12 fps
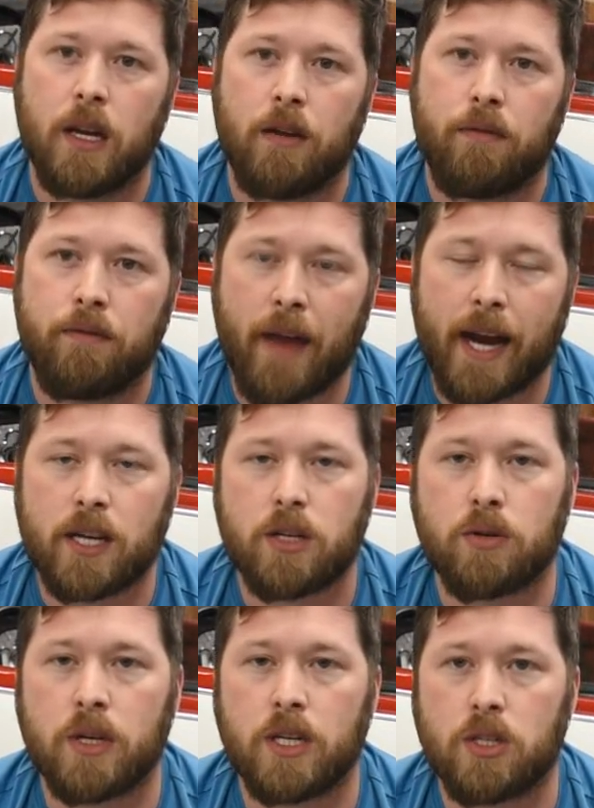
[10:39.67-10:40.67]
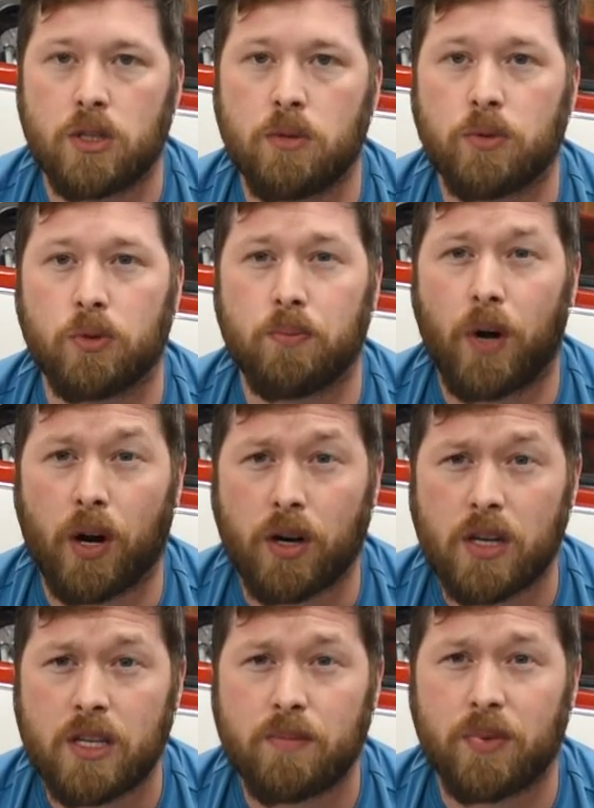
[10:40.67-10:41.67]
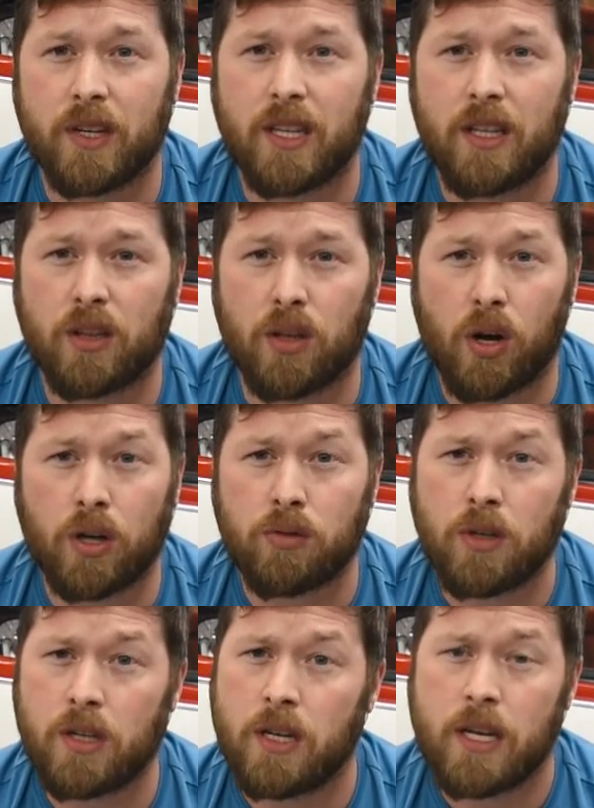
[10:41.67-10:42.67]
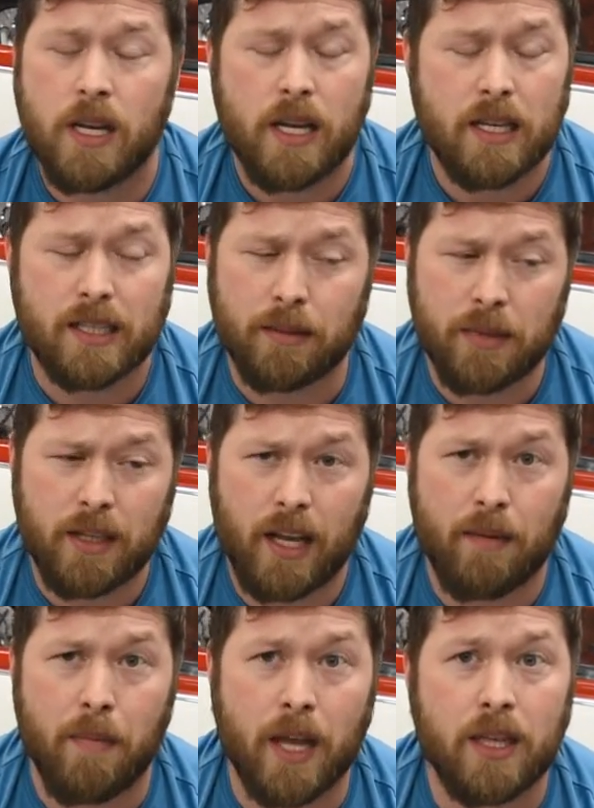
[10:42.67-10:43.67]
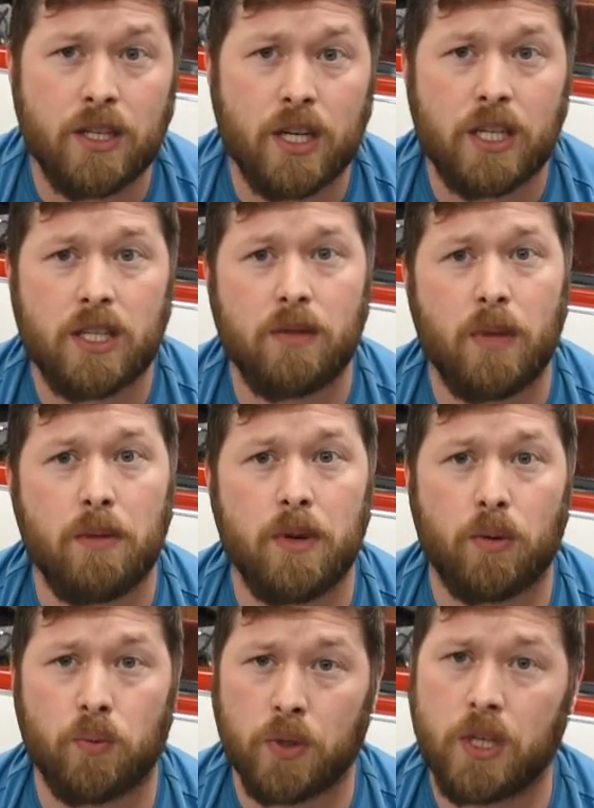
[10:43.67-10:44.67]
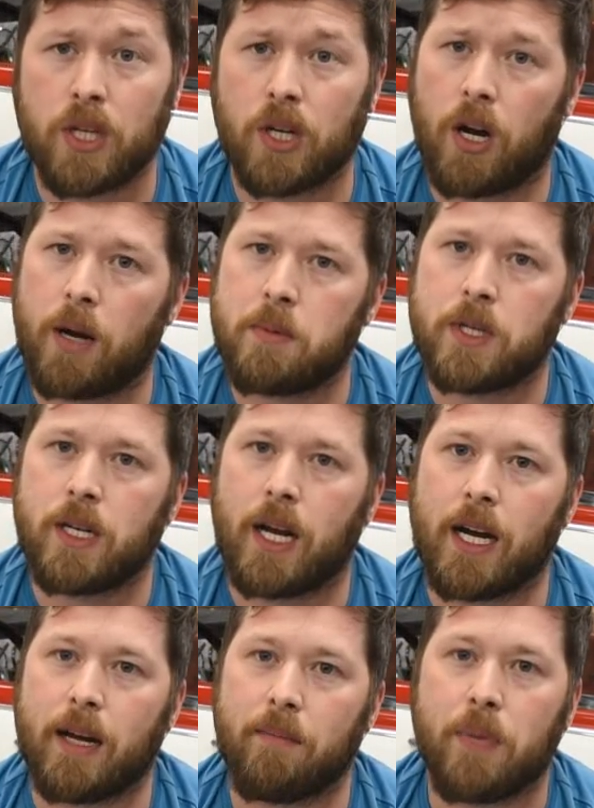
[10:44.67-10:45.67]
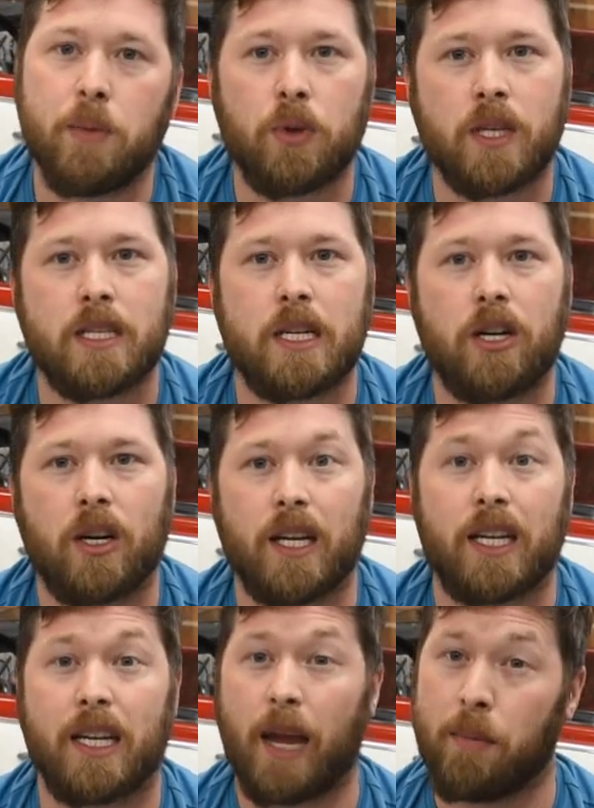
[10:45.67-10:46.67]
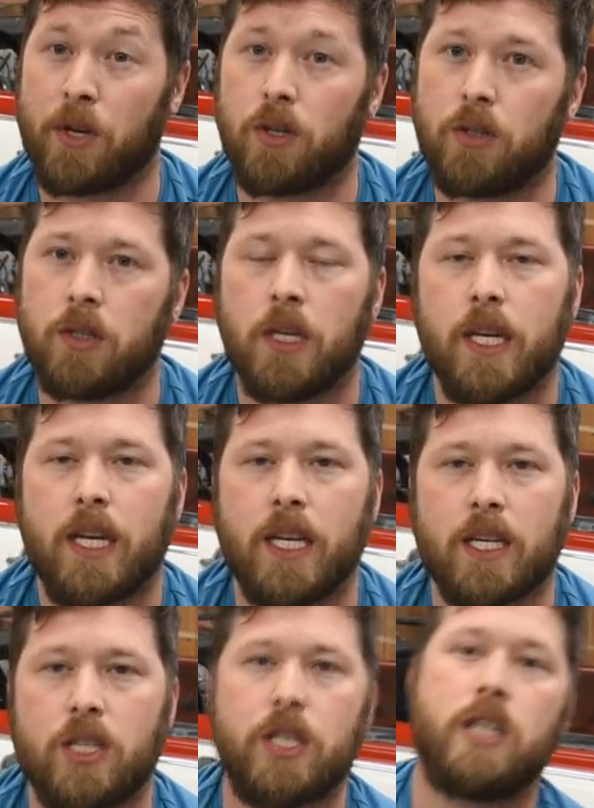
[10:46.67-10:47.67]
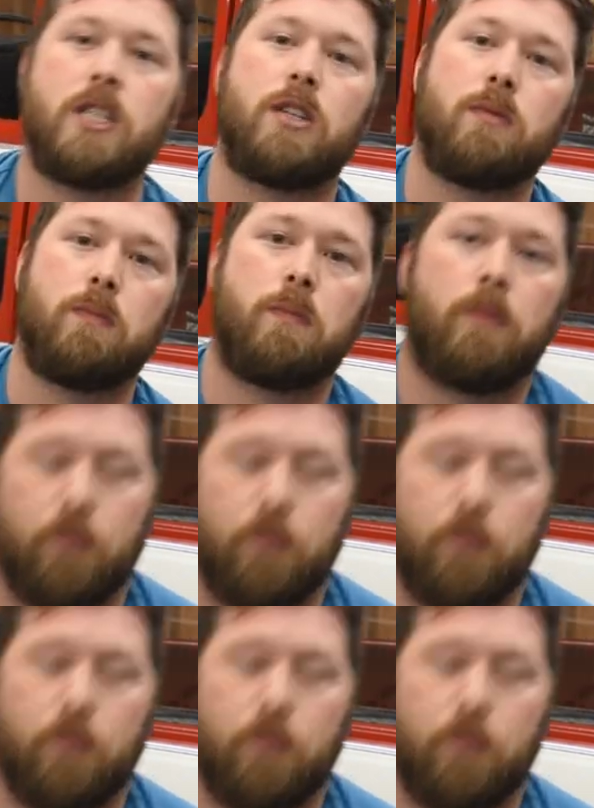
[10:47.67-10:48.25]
factory Subaru parts, but in the long run, something like meth injection may be a really good option. People consider it a chemical heat exchanger.